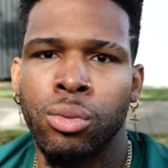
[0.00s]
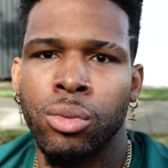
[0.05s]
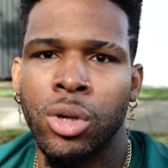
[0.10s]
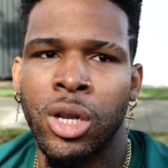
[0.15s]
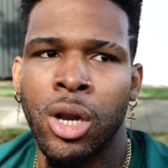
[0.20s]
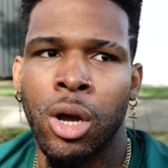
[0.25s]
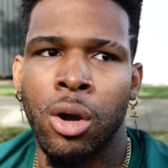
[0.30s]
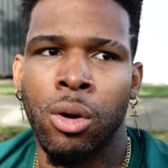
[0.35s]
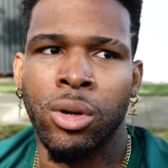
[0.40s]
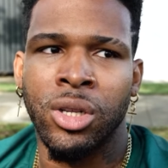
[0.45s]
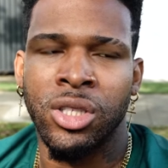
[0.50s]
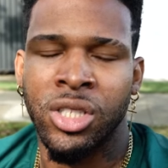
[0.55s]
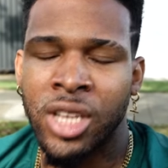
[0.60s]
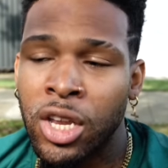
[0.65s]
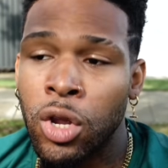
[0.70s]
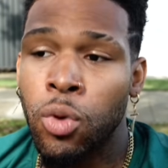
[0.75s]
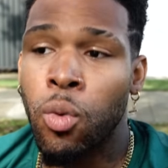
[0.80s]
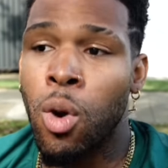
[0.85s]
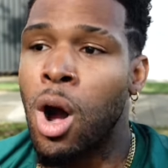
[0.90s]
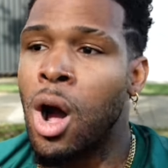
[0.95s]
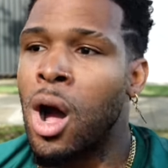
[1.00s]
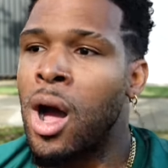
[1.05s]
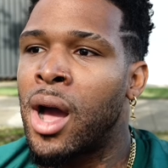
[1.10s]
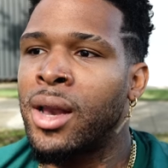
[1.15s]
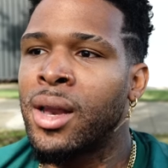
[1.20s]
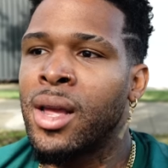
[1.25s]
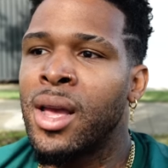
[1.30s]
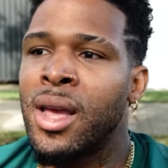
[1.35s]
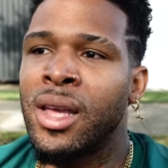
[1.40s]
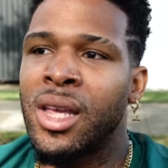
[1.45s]
you know, continue
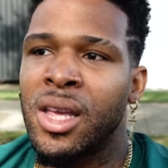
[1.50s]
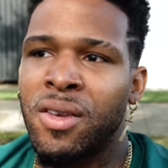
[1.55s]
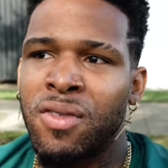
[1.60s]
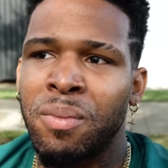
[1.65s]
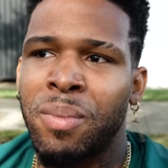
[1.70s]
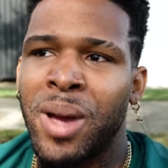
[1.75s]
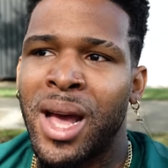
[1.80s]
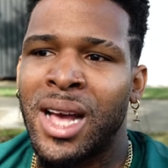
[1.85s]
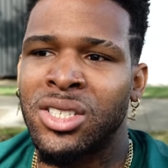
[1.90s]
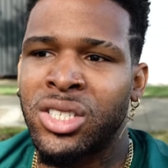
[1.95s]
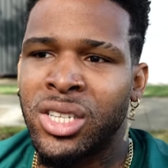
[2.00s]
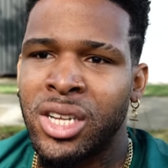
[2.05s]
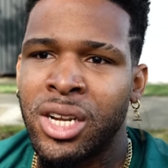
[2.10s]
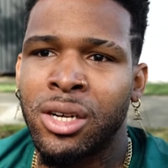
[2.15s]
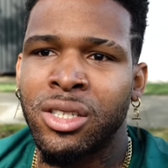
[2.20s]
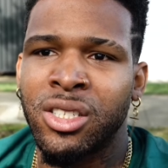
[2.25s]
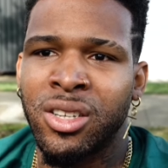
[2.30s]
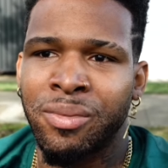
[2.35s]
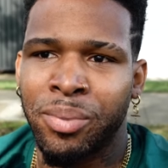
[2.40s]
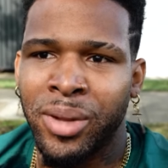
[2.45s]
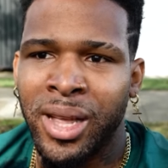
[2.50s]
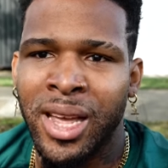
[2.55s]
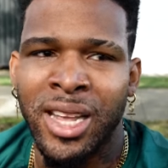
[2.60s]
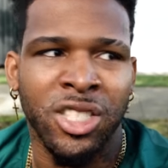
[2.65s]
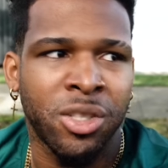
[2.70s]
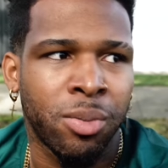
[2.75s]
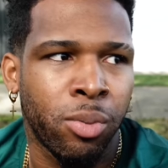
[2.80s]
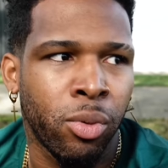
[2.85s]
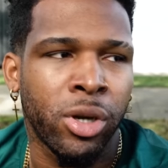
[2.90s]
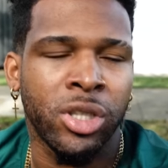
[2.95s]
on even past the years of
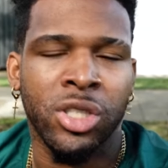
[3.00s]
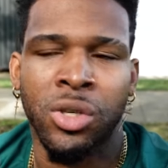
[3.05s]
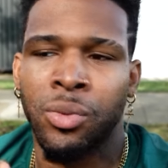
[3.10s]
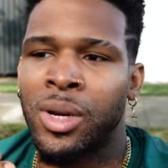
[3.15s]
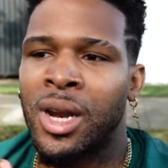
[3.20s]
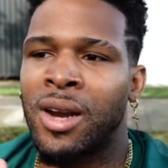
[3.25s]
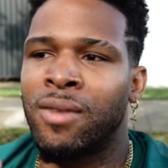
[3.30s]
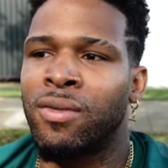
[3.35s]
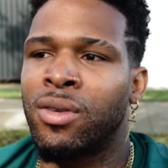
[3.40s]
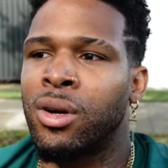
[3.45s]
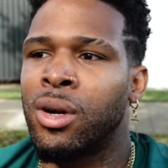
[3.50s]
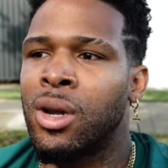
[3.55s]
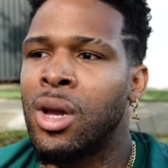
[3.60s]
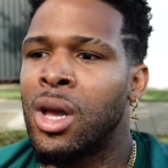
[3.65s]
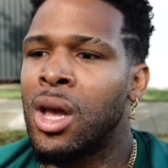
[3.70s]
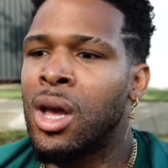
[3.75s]
playing sports or whatever,